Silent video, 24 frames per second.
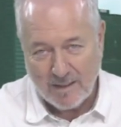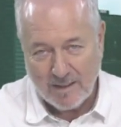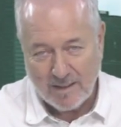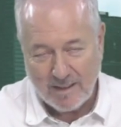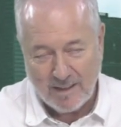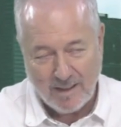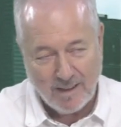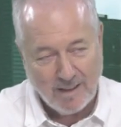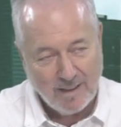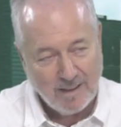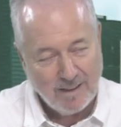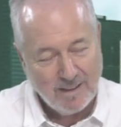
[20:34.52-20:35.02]

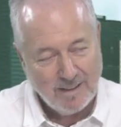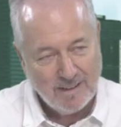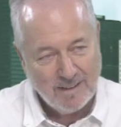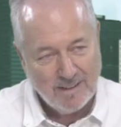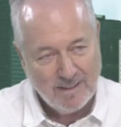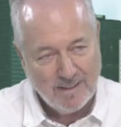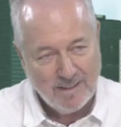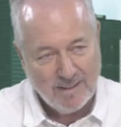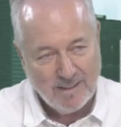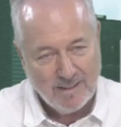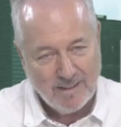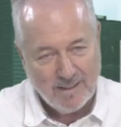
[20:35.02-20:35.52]
Yeah.
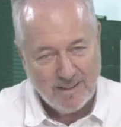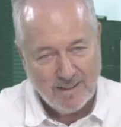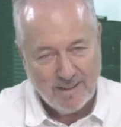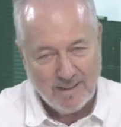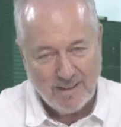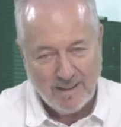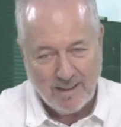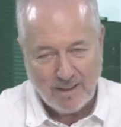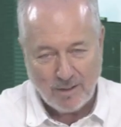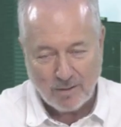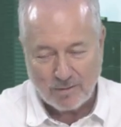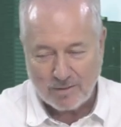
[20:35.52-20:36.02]

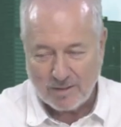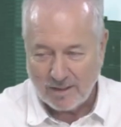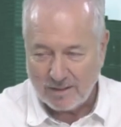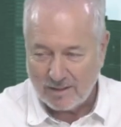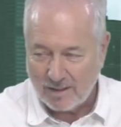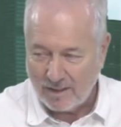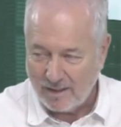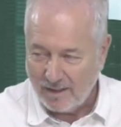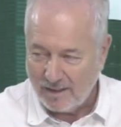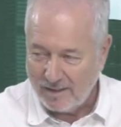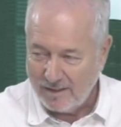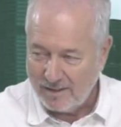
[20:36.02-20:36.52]
Y los
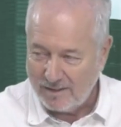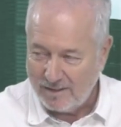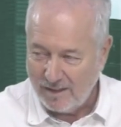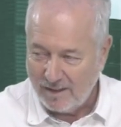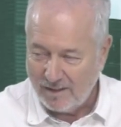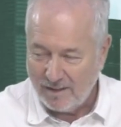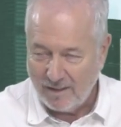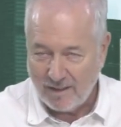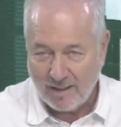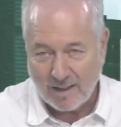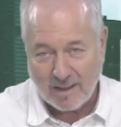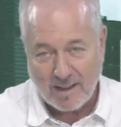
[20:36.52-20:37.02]
catalanes
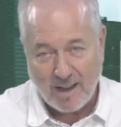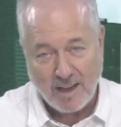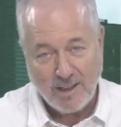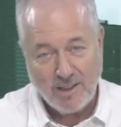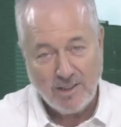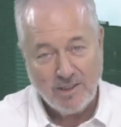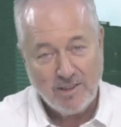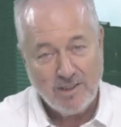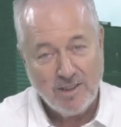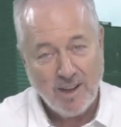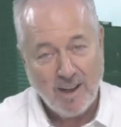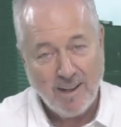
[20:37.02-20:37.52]
dicen la
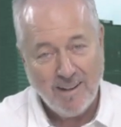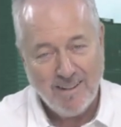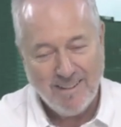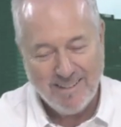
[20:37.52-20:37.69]
caixa.